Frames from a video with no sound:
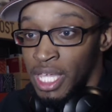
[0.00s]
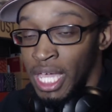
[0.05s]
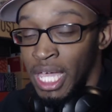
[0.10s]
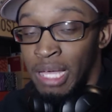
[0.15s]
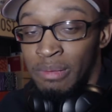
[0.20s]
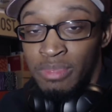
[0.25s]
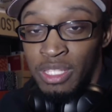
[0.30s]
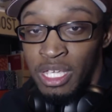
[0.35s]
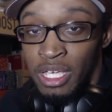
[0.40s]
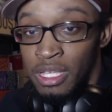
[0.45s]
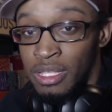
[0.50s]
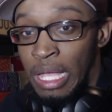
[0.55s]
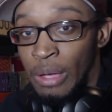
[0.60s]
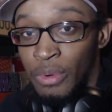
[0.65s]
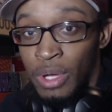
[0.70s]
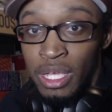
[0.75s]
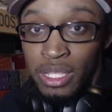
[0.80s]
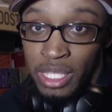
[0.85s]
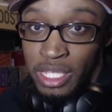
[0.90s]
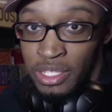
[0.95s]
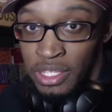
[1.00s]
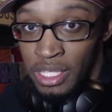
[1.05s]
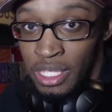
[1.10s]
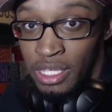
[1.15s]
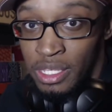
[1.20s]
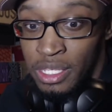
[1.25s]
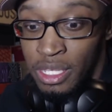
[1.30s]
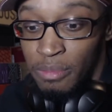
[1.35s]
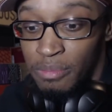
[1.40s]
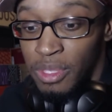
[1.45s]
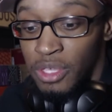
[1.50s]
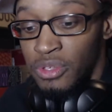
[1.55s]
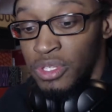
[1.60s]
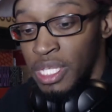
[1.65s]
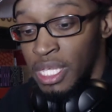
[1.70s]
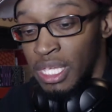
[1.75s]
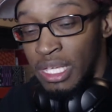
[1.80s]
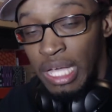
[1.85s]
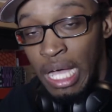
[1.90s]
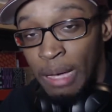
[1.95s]
I'm done. I want to listen to some
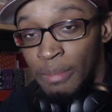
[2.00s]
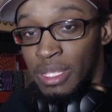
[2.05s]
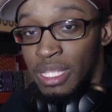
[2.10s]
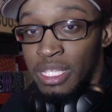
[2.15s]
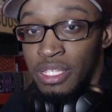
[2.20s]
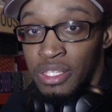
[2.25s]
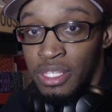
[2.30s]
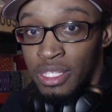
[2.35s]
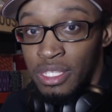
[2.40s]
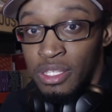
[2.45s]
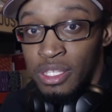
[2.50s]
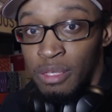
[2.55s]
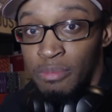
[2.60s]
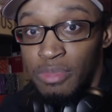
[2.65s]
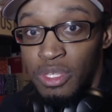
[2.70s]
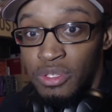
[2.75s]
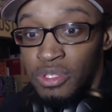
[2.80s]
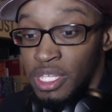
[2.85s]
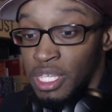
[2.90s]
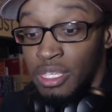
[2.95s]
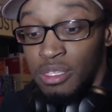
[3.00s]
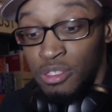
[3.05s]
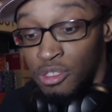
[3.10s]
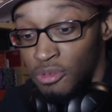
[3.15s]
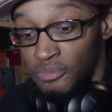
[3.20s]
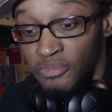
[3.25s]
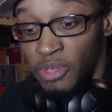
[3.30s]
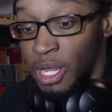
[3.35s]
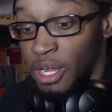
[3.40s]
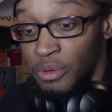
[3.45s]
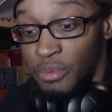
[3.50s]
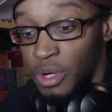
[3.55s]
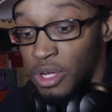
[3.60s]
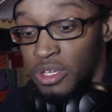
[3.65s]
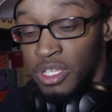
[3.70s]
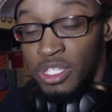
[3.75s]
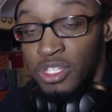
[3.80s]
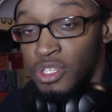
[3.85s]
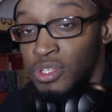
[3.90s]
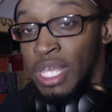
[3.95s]
music. I'm going to listen to some music. You very well
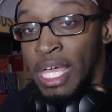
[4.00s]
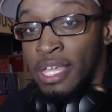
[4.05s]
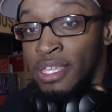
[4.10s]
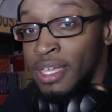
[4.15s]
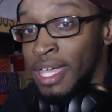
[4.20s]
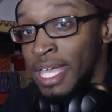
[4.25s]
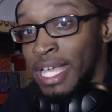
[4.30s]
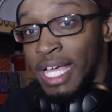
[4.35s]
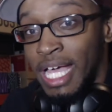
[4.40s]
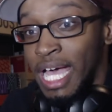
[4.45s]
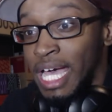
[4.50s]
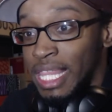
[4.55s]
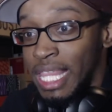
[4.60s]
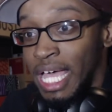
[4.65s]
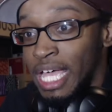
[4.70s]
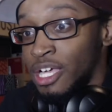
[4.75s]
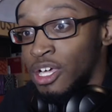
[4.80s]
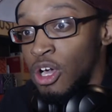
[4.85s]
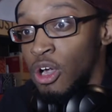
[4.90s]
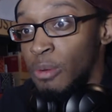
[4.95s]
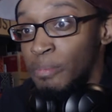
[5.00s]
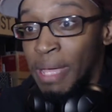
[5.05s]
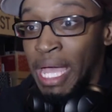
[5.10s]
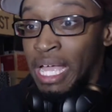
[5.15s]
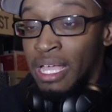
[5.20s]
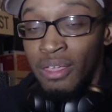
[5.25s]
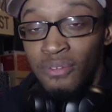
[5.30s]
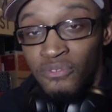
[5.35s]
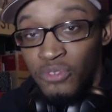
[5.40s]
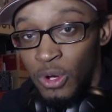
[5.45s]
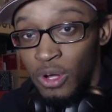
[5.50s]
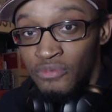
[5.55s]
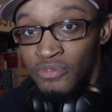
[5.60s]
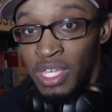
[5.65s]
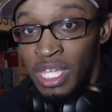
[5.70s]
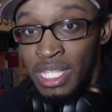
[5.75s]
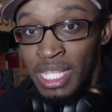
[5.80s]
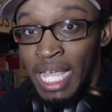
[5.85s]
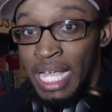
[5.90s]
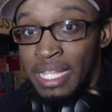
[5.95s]
can do that. You ain't got to like go back and forth
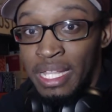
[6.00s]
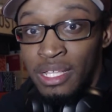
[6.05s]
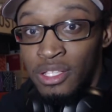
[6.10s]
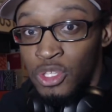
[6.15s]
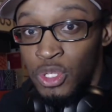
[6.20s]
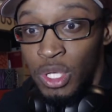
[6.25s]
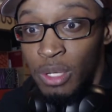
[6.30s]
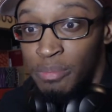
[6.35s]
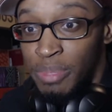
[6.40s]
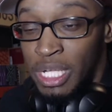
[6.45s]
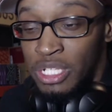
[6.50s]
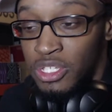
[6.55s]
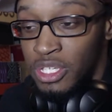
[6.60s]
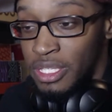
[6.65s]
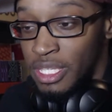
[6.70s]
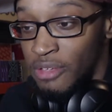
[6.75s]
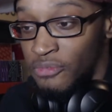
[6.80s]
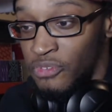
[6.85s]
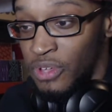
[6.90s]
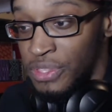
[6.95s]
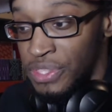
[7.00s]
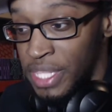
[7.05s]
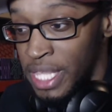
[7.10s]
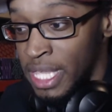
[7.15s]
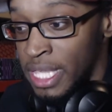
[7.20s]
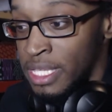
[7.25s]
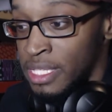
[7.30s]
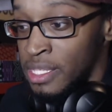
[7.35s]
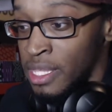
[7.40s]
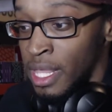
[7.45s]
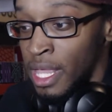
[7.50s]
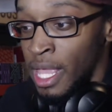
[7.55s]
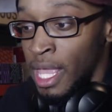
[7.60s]
connecting to a bunch of different things.